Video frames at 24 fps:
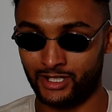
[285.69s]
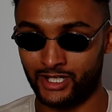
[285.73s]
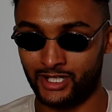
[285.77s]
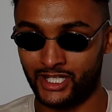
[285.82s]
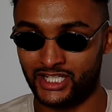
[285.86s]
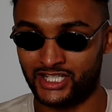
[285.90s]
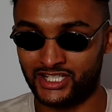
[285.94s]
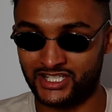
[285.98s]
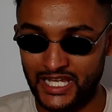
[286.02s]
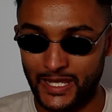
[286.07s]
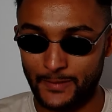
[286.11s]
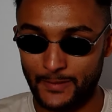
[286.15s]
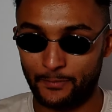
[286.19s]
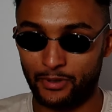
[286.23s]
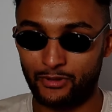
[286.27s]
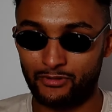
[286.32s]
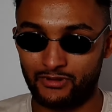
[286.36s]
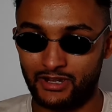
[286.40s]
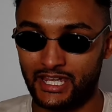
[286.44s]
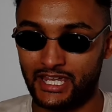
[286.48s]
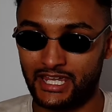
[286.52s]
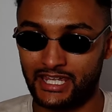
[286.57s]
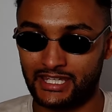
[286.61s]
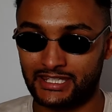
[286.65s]

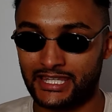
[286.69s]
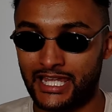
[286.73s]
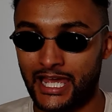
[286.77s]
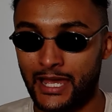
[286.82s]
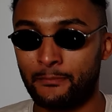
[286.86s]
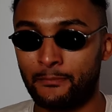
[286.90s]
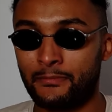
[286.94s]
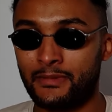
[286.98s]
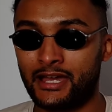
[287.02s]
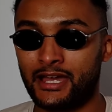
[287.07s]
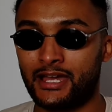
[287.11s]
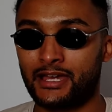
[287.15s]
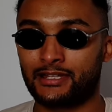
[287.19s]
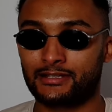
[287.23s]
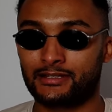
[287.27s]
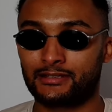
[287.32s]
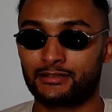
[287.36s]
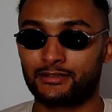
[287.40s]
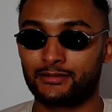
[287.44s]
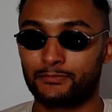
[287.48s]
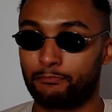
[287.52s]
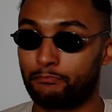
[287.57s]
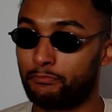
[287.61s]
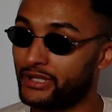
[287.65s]
Separated that man,
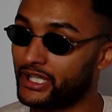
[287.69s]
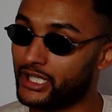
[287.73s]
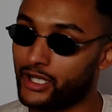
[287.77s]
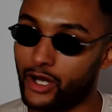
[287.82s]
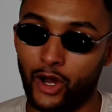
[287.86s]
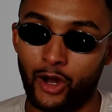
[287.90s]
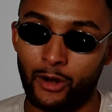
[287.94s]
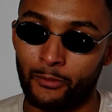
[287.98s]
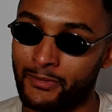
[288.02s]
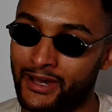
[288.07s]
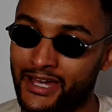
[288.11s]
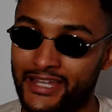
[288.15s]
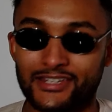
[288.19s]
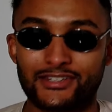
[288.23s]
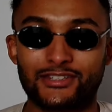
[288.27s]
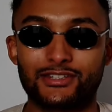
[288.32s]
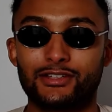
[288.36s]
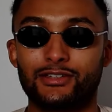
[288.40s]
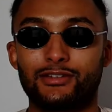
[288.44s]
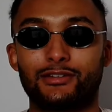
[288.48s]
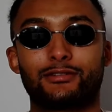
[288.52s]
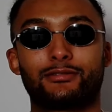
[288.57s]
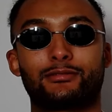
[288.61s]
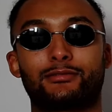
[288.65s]
big old man
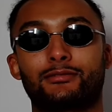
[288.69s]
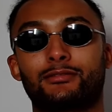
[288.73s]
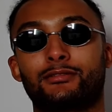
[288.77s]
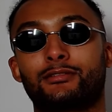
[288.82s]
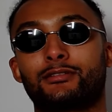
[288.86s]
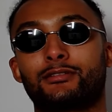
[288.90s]
too,